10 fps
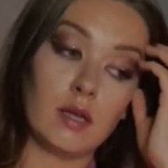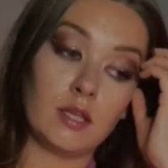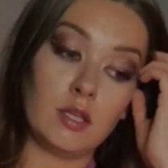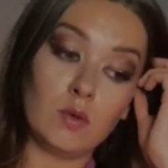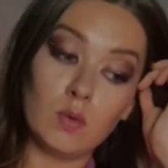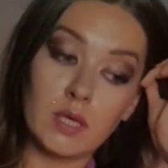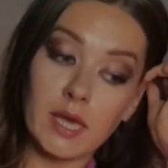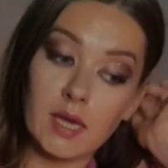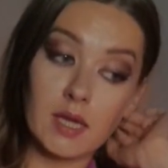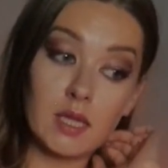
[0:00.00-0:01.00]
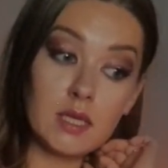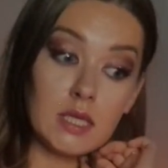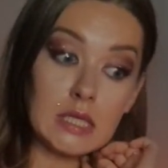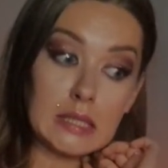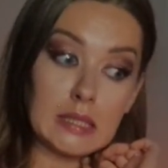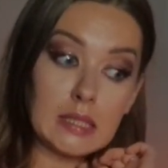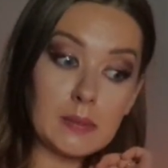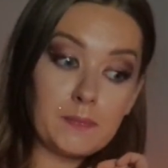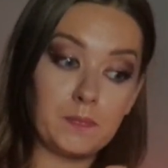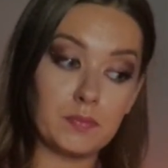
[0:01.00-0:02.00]
you
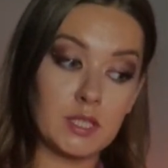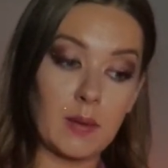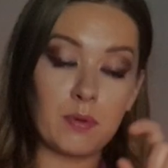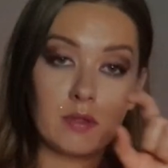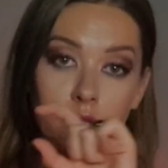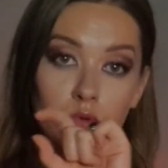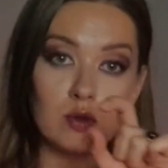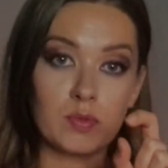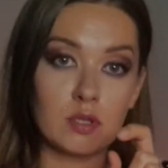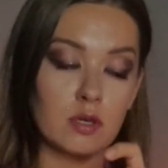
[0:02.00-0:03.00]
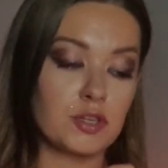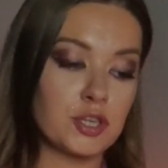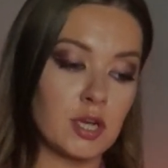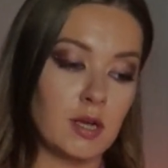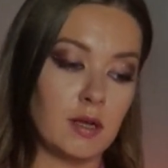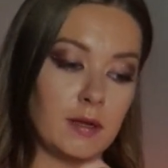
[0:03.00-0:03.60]
can tap in the YouTube search